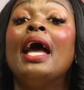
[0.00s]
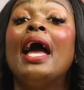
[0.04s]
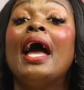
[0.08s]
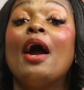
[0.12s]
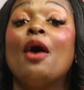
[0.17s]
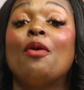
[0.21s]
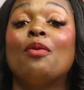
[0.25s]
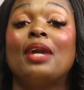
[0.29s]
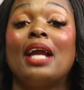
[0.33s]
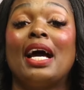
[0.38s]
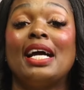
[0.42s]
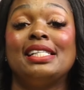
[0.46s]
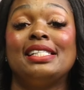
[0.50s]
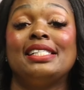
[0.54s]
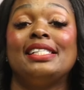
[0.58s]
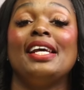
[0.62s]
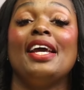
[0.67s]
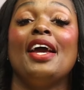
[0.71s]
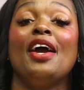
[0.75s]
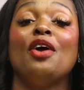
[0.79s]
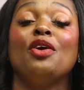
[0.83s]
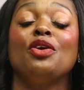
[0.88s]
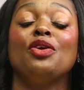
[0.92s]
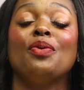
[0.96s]
And when I
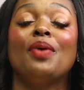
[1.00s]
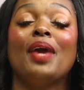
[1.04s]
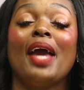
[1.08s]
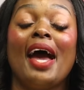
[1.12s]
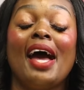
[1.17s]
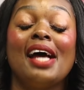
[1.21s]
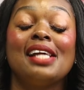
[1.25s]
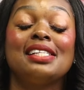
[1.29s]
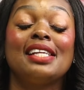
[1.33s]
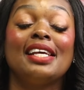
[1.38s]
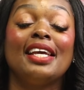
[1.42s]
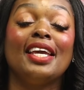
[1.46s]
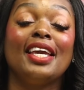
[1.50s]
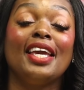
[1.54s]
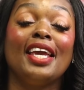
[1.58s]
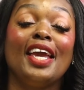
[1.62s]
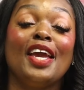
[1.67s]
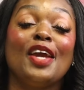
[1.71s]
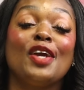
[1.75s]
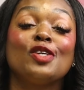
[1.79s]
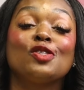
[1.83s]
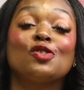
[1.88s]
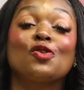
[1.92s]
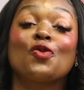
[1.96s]
tell you guys, he
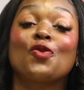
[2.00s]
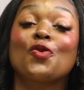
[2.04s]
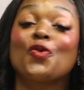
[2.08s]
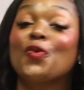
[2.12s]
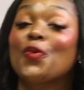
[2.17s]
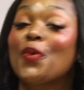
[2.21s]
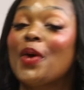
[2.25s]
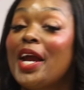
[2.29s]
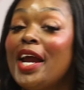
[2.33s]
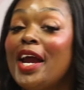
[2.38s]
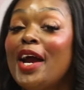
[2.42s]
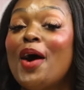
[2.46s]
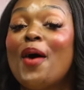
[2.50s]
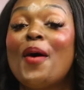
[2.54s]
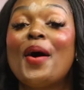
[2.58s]
is real.